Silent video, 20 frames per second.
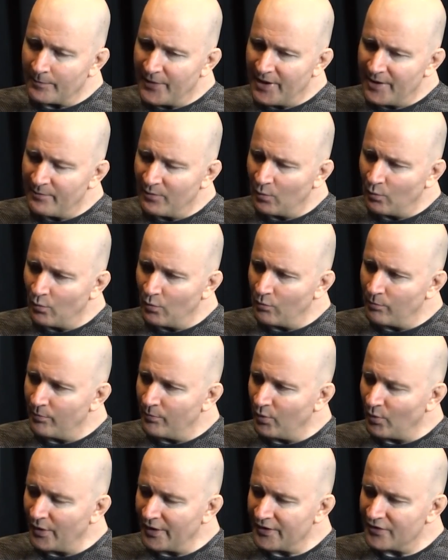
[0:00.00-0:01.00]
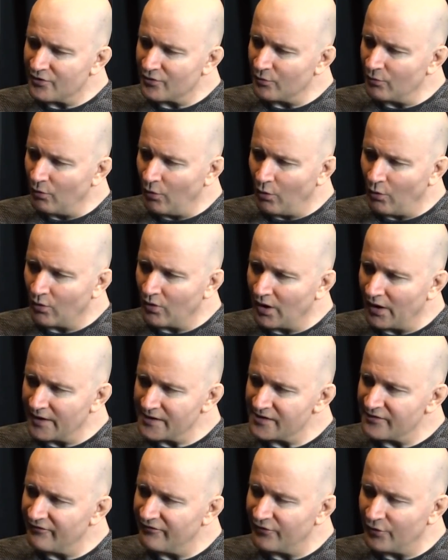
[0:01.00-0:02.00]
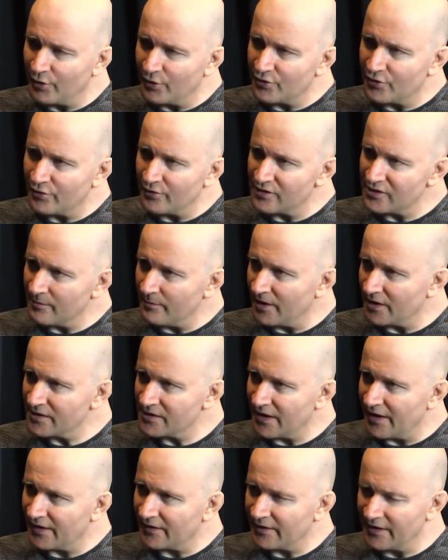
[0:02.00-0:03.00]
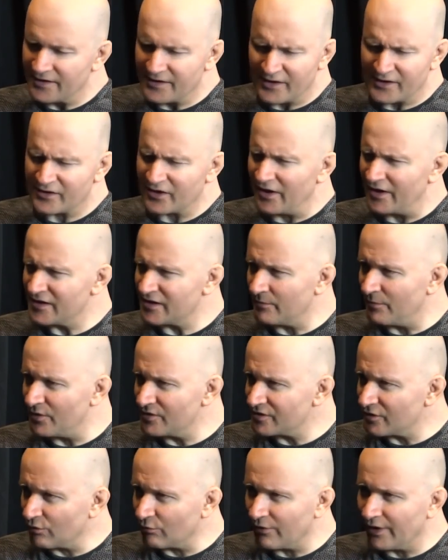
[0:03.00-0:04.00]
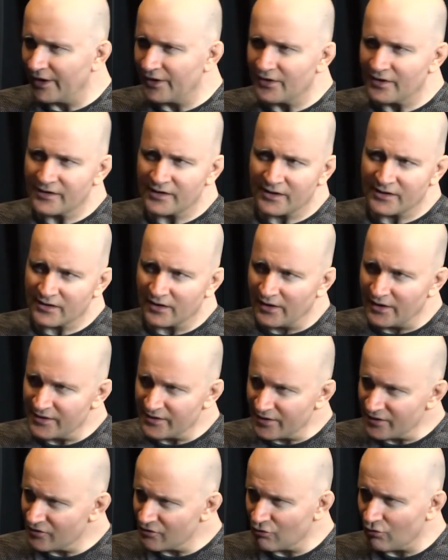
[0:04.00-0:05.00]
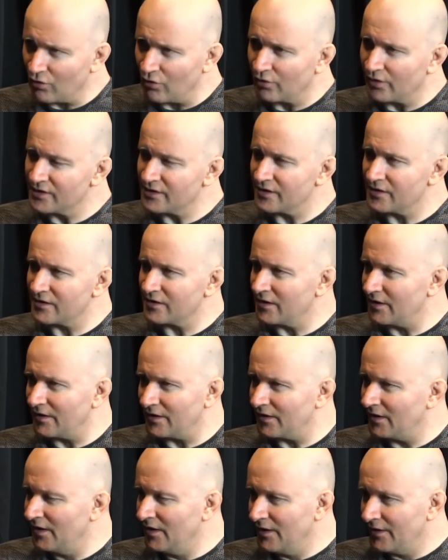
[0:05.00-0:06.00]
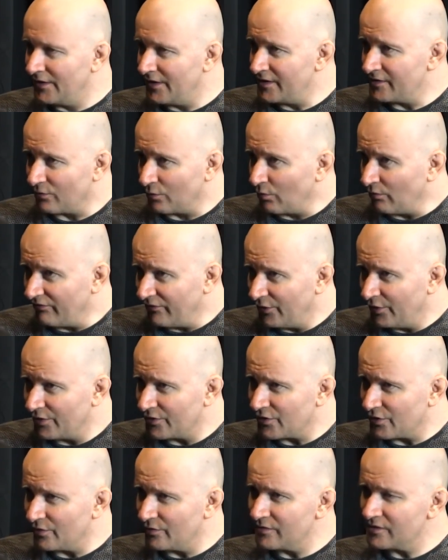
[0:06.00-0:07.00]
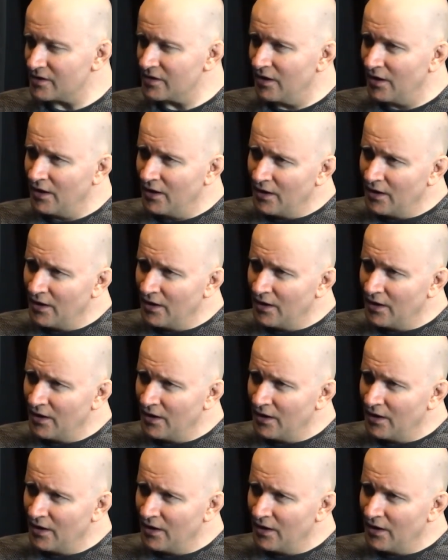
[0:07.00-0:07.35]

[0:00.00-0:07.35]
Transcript: People will point to all kinds of virtues amongst athletes. This guy's the most courageous. This guy's the strongest. These are all virtues.